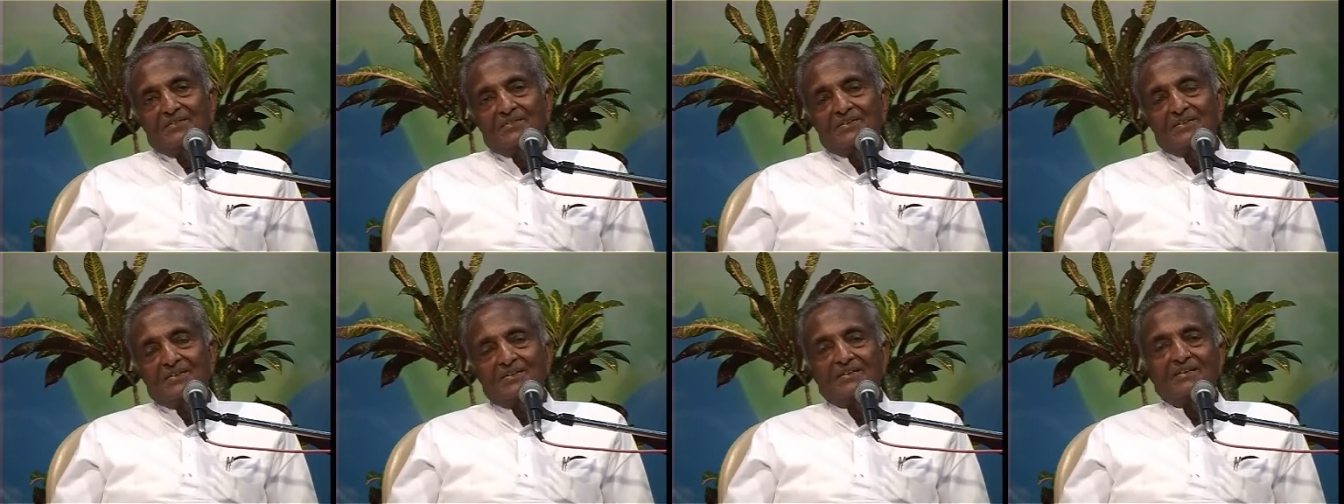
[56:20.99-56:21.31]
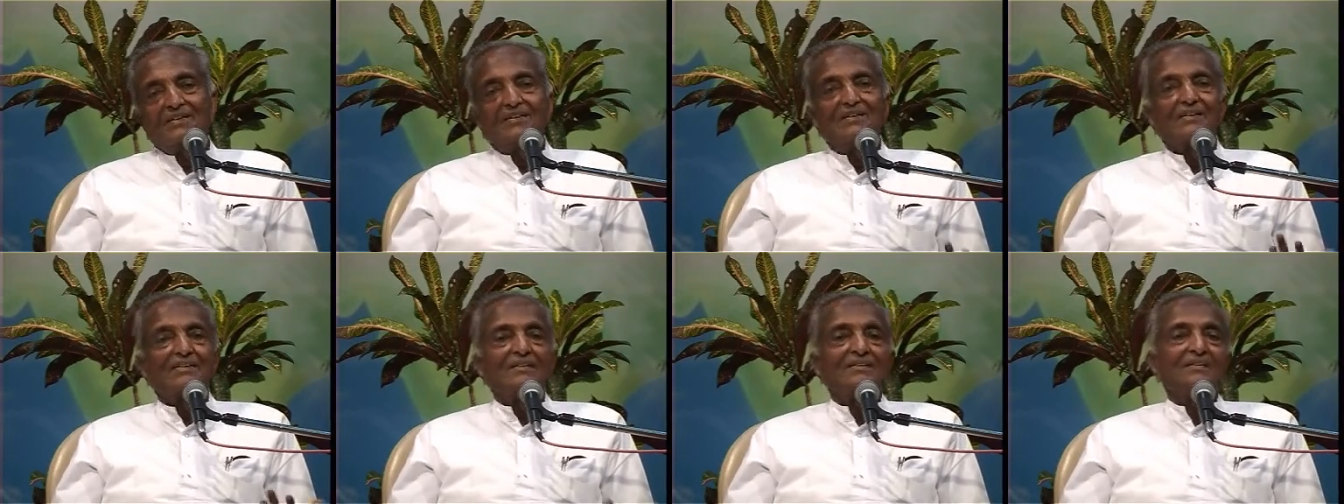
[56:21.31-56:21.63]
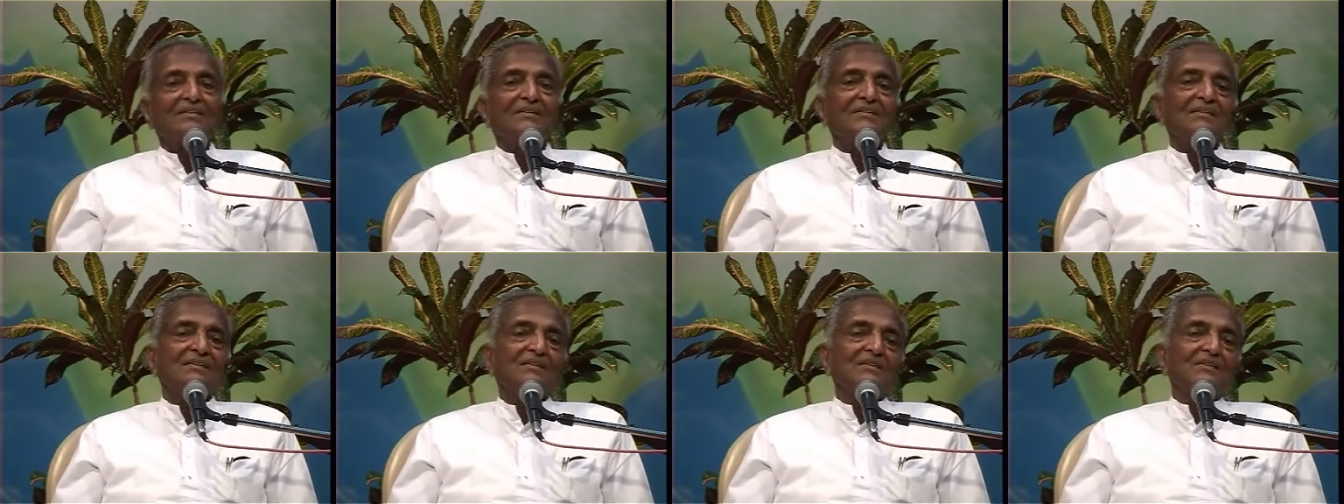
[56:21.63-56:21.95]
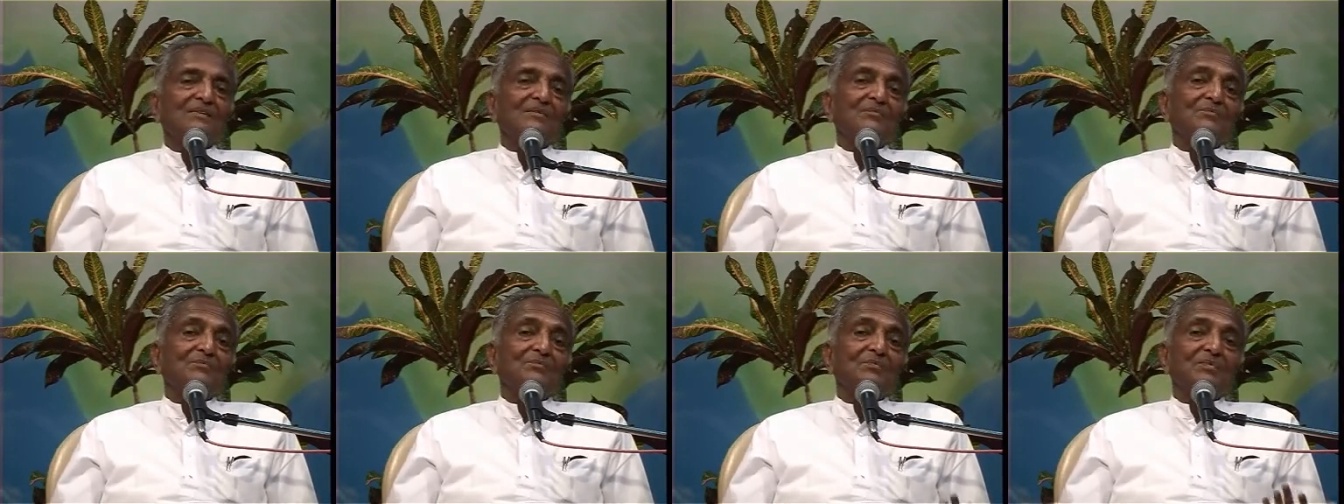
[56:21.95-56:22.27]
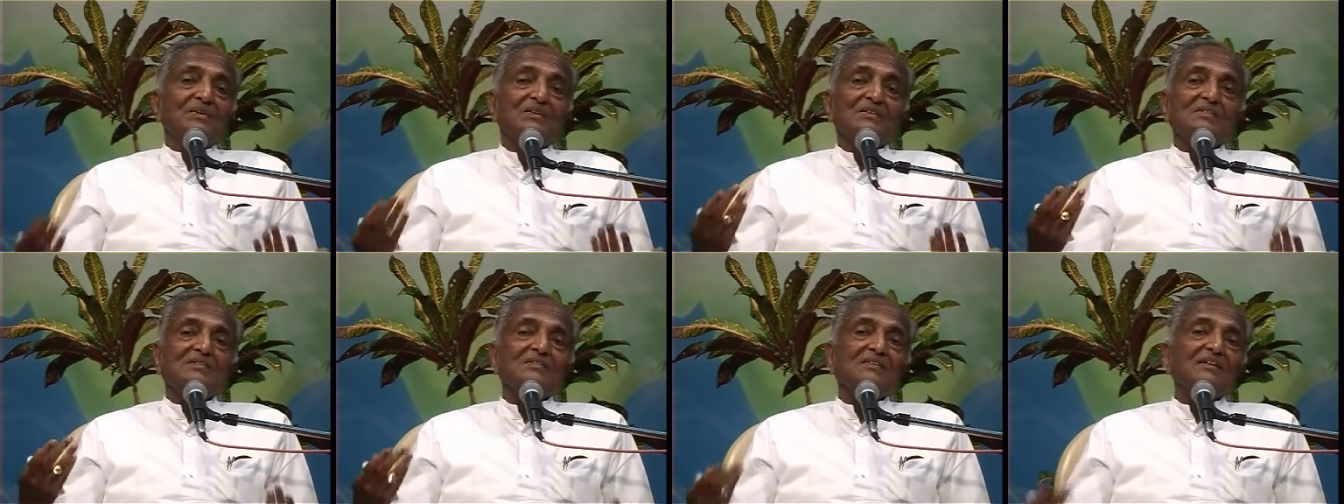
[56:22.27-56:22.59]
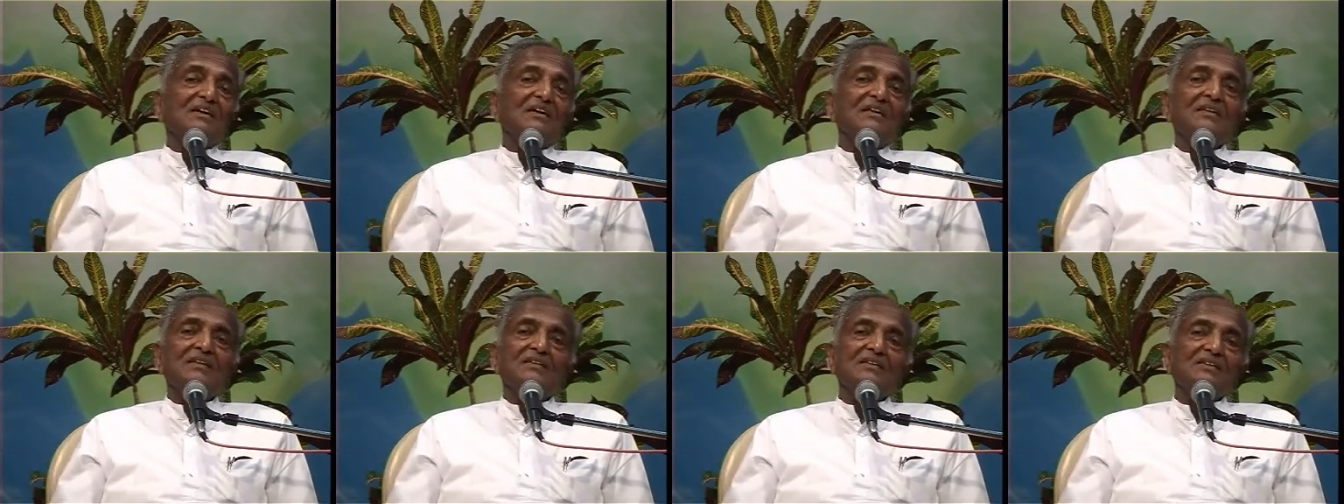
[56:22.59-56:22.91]
but here
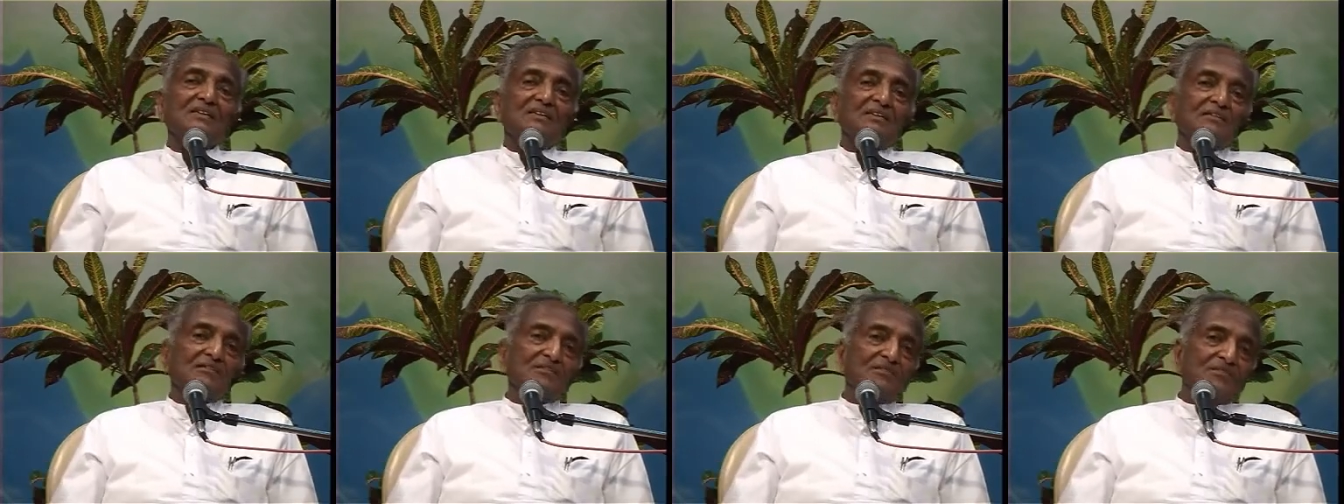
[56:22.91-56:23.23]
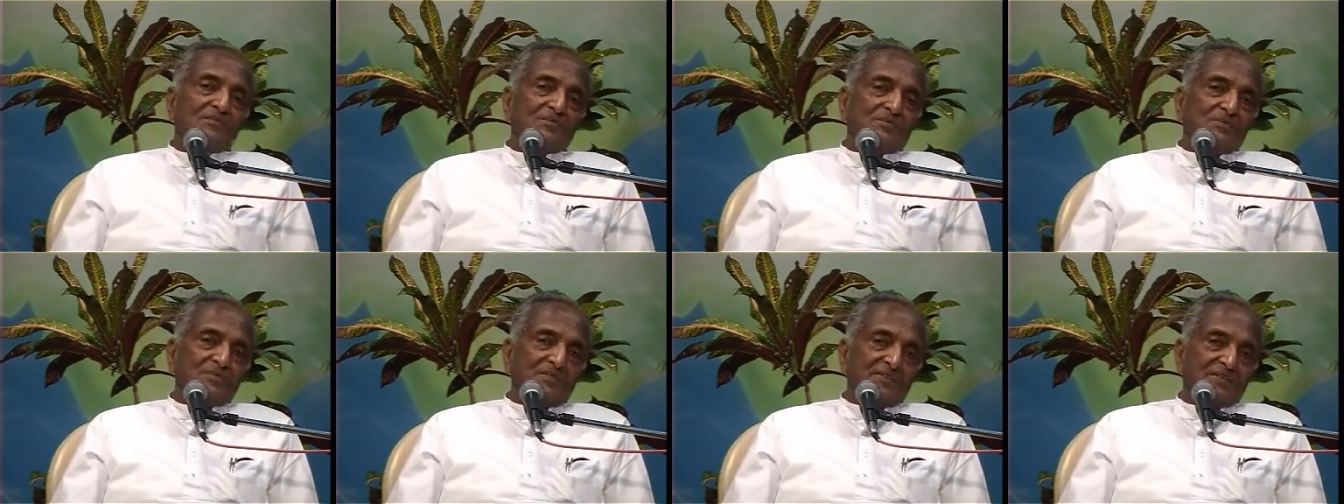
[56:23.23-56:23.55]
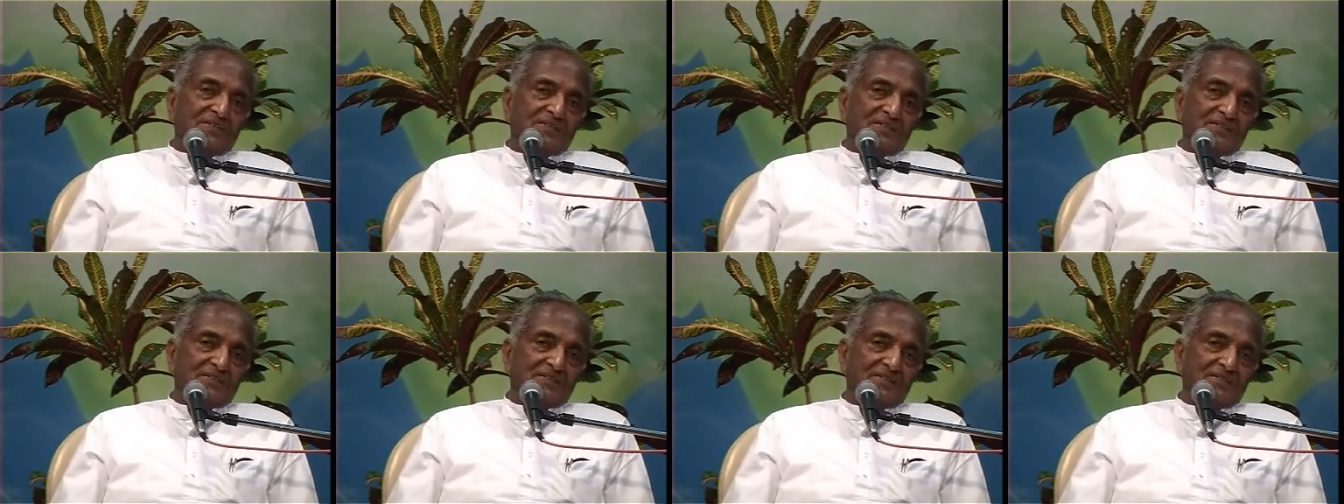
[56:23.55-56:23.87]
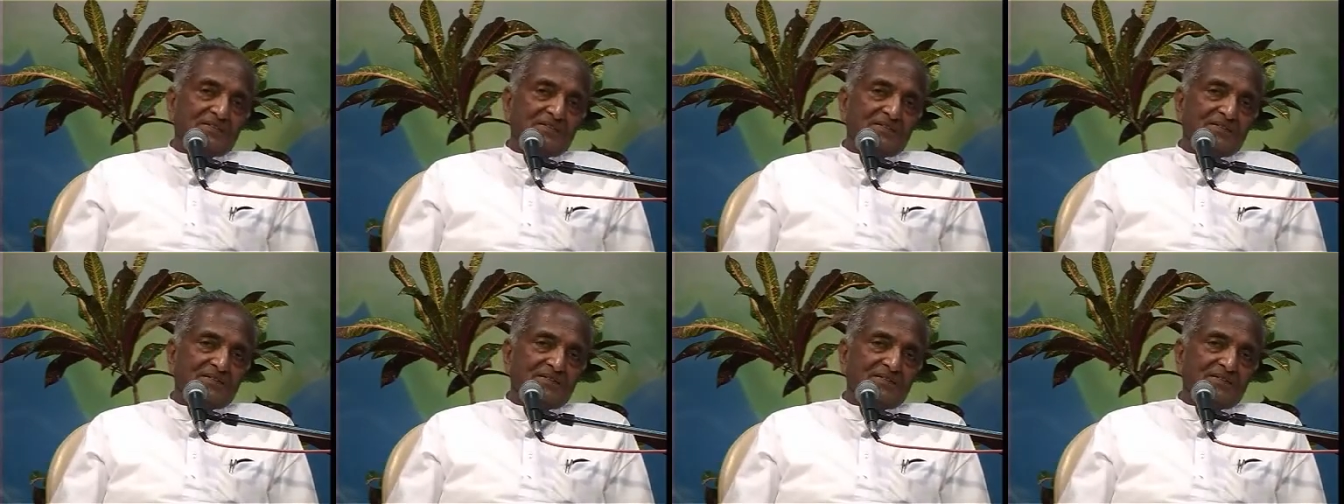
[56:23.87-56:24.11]
personality development,